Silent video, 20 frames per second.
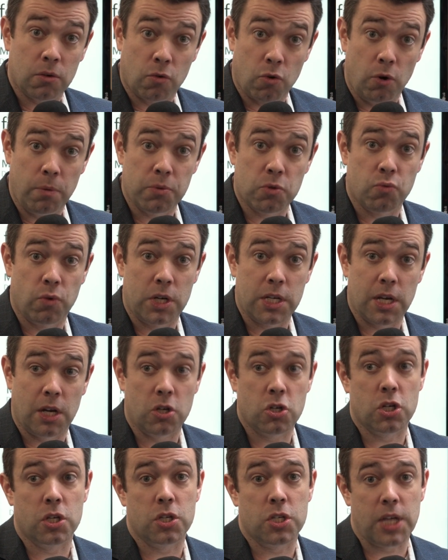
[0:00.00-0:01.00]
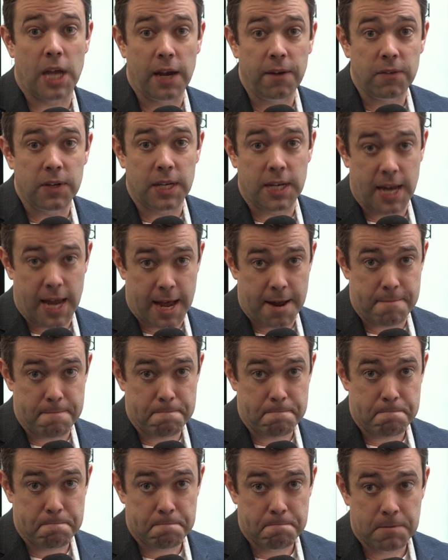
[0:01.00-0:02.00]
group's retention safety net.
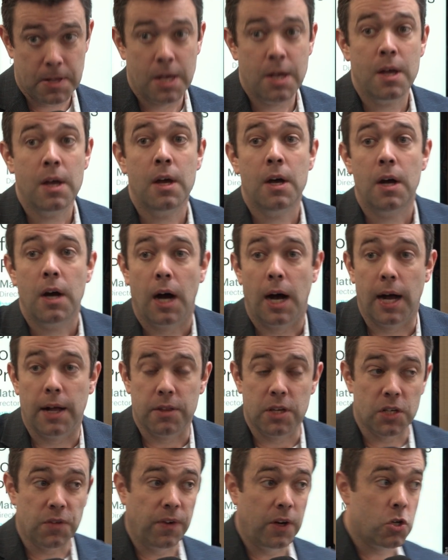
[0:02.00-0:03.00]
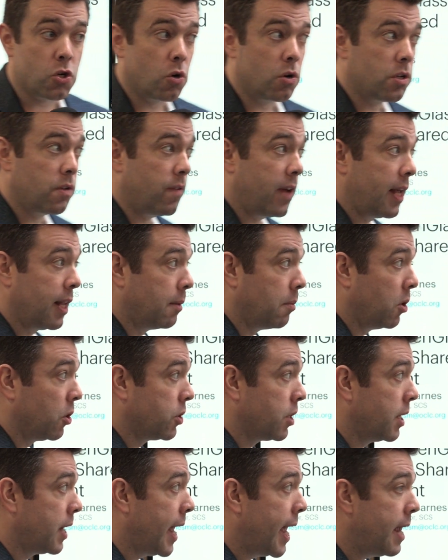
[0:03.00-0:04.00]
This feature is available
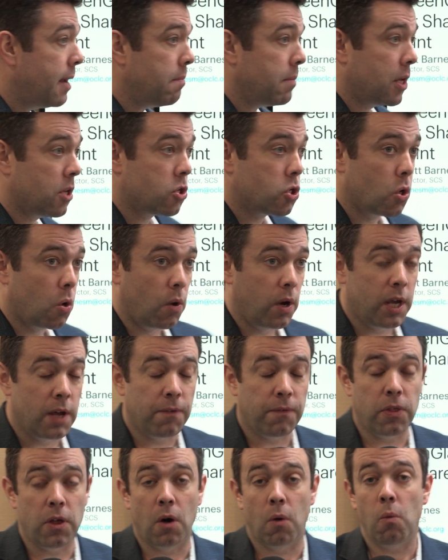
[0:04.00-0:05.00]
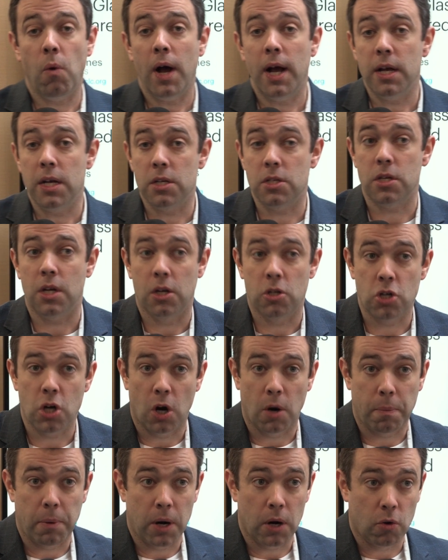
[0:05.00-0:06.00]
today, and so if there was a
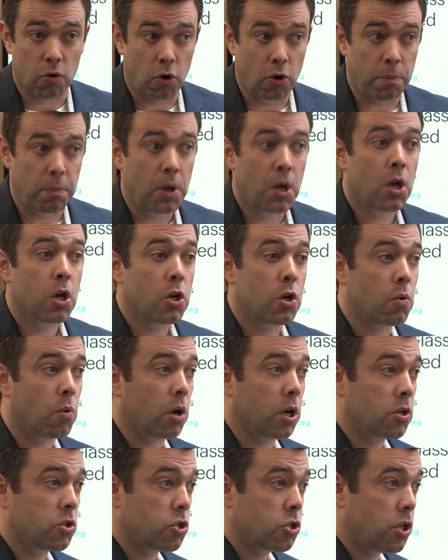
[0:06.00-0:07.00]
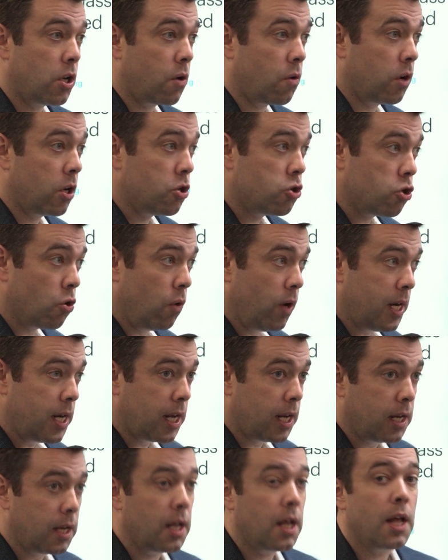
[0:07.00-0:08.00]
shared print group you were considering
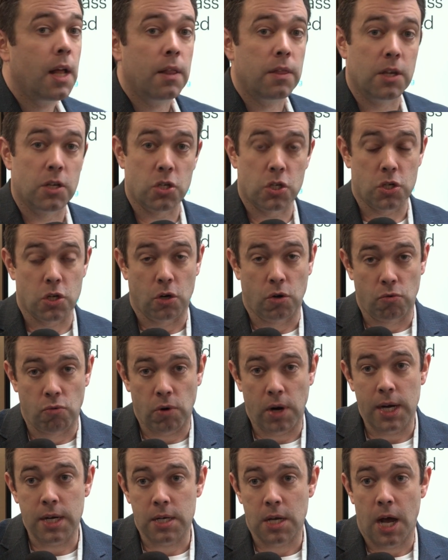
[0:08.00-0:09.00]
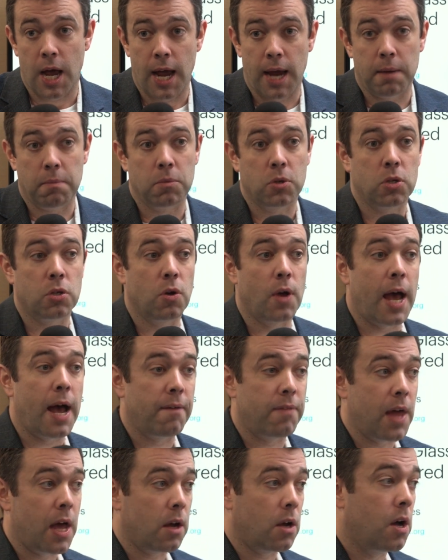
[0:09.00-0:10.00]
joining, this is a great time to
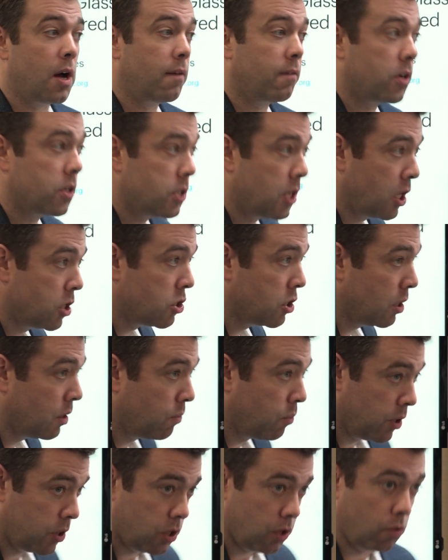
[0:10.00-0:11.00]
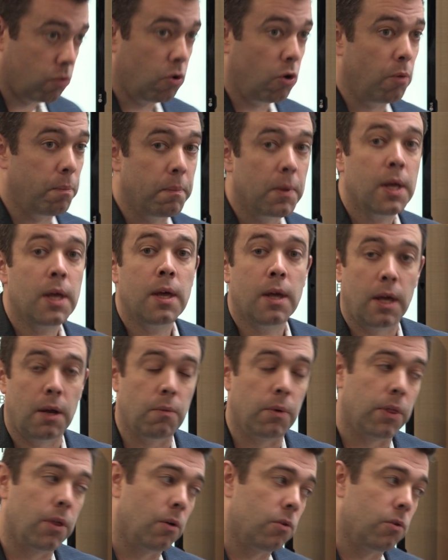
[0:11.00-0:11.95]
have that conversation with the group and with